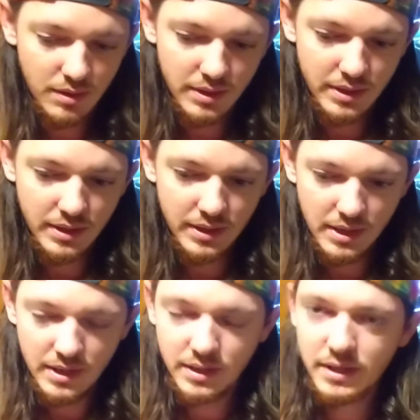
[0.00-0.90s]

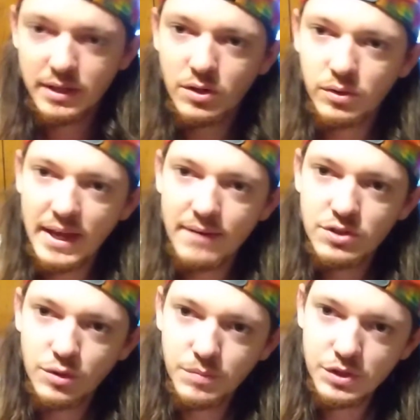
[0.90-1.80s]
It can only have
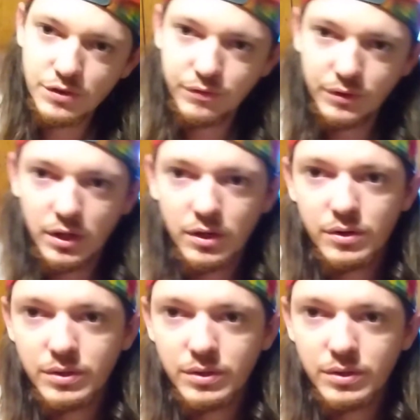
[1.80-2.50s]
so much flow.